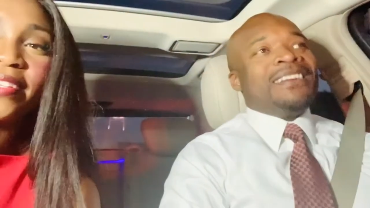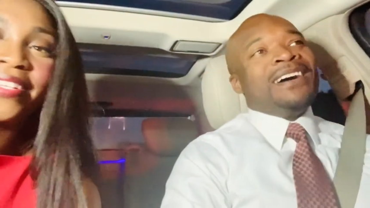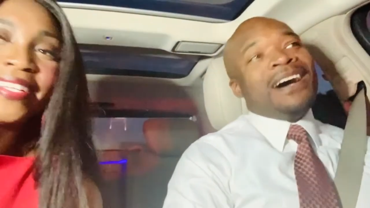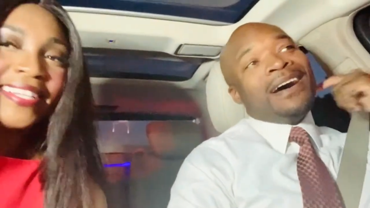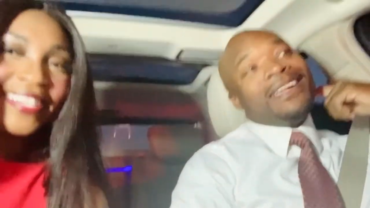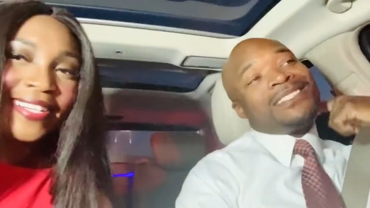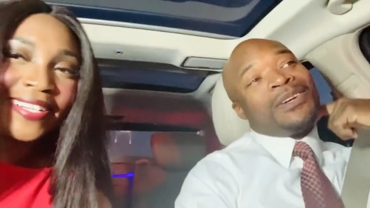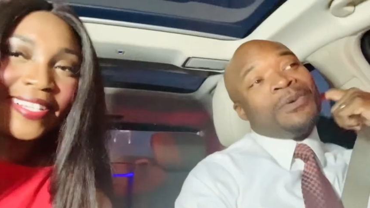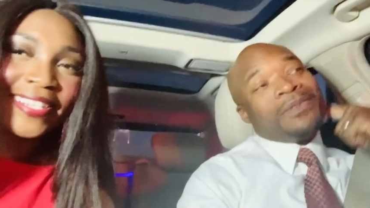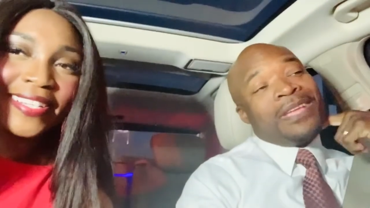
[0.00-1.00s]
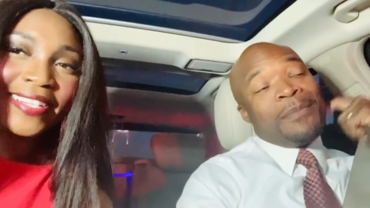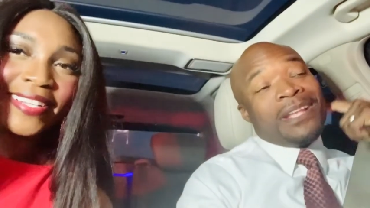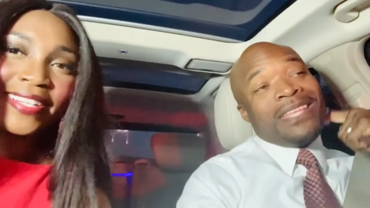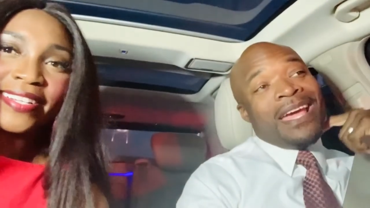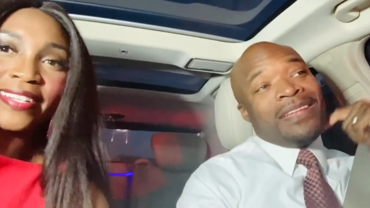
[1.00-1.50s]
Speaker 1: Uh, so yeah,
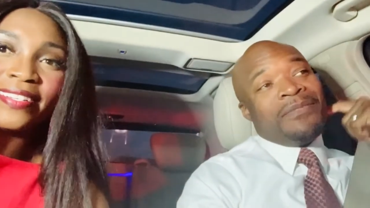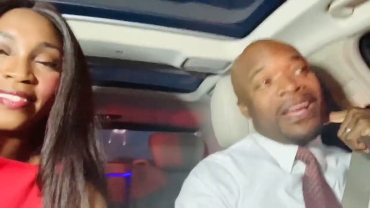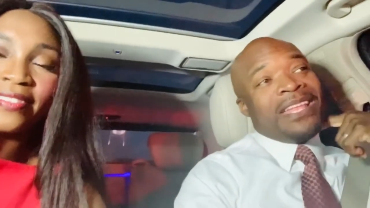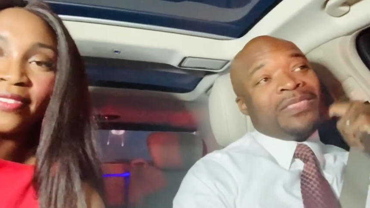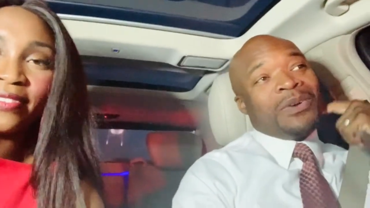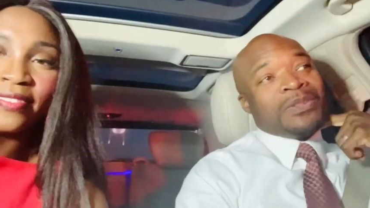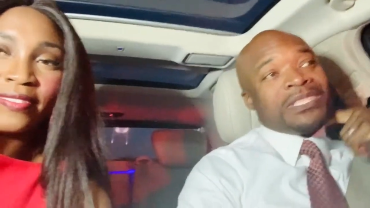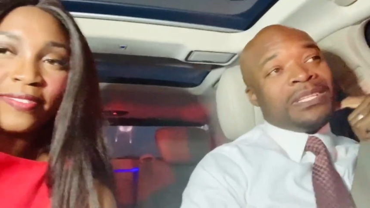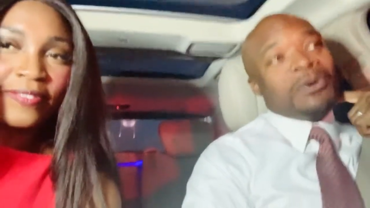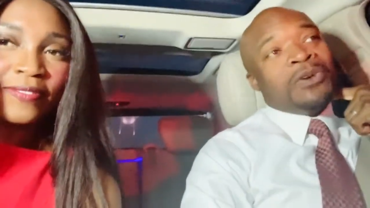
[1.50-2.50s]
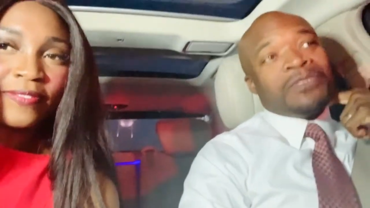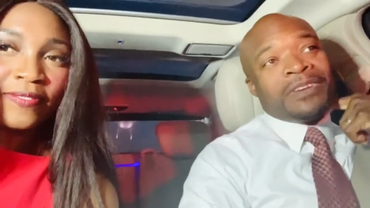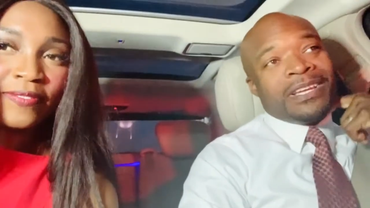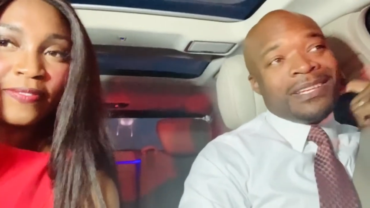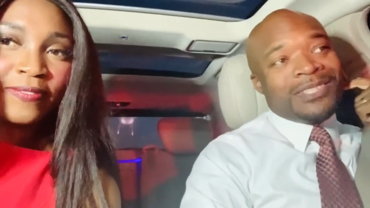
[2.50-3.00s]
my dad invited the whole team
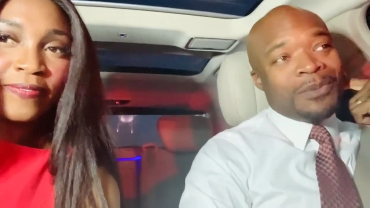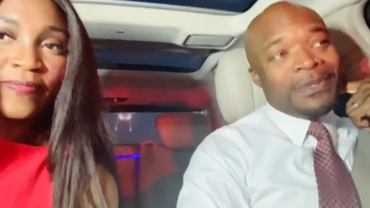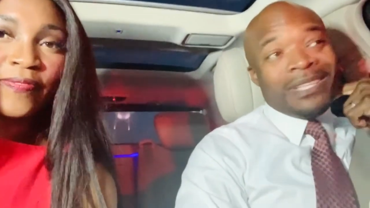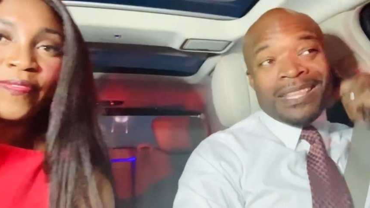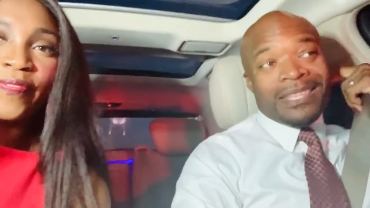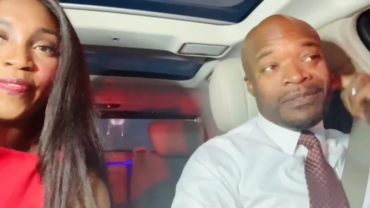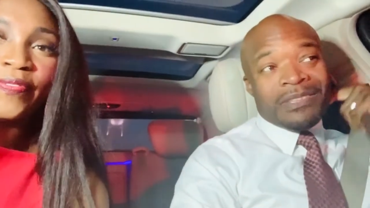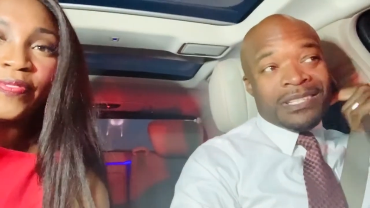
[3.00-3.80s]
over. He had told me nothing of this